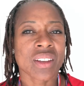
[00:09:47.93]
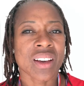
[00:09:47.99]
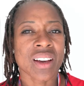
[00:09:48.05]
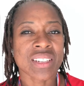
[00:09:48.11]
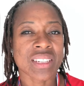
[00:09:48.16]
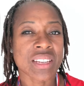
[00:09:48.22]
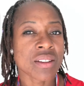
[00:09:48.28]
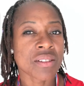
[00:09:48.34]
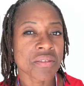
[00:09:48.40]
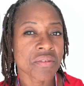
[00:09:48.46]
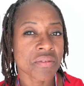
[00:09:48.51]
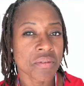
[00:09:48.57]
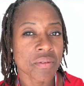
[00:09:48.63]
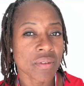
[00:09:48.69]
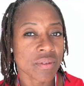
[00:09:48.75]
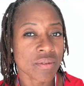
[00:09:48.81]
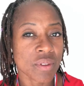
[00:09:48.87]
I don't
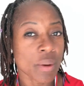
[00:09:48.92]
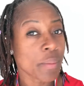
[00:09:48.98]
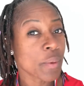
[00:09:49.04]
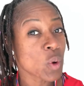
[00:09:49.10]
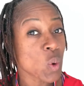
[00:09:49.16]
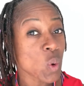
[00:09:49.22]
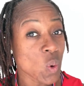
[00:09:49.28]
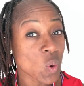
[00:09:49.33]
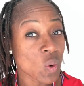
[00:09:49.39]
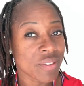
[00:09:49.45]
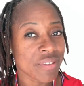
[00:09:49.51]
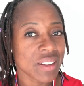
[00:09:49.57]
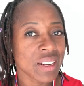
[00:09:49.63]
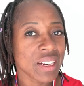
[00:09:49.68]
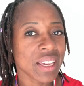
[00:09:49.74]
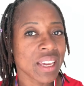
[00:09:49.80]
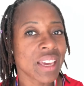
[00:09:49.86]
recall
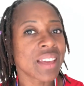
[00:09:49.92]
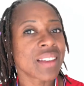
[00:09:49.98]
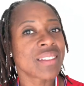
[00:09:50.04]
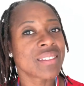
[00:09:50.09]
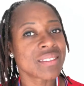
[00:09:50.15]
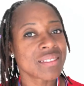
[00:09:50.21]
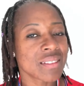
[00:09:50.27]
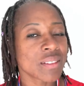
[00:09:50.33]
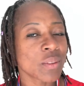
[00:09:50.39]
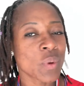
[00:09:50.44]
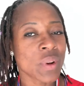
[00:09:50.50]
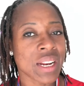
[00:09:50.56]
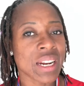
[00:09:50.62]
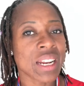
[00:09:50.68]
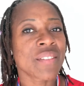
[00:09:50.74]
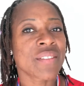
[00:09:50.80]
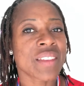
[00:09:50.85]
feeling it when
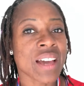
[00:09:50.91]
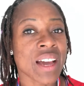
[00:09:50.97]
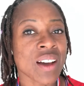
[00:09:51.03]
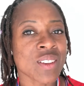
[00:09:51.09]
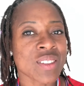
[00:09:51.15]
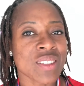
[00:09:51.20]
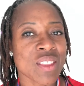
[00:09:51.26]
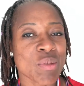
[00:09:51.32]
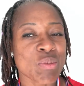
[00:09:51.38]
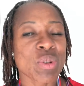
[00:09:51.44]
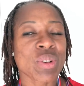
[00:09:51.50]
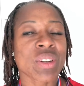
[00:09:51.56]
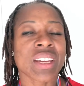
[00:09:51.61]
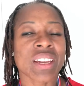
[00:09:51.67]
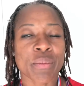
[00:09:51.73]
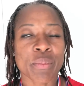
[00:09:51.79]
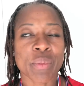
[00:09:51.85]
I left the house in the
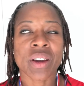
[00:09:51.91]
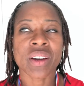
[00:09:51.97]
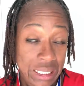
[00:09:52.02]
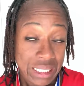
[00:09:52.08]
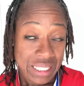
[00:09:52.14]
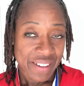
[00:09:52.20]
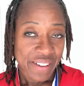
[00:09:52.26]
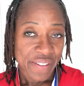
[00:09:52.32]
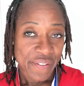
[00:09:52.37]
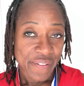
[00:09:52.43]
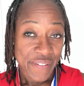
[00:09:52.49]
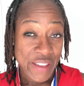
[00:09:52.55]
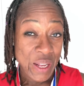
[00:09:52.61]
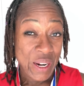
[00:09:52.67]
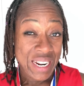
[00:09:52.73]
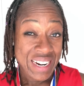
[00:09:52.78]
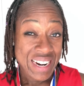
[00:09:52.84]
morning, but I
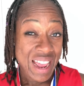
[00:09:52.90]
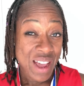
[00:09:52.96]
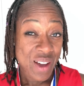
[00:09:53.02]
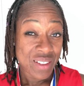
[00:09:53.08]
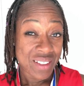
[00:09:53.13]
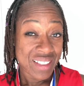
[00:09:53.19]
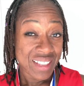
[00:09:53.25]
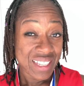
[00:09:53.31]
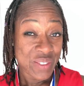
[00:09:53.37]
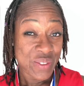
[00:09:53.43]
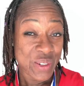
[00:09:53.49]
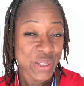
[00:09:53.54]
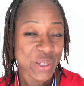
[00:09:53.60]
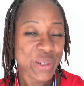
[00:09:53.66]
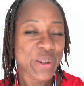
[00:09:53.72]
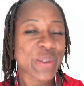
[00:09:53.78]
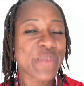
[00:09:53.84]
feel it now, that's for
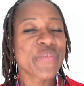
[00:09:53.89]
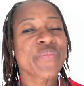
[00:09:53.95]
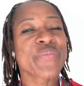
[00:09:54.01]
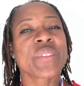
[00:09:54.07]
sure.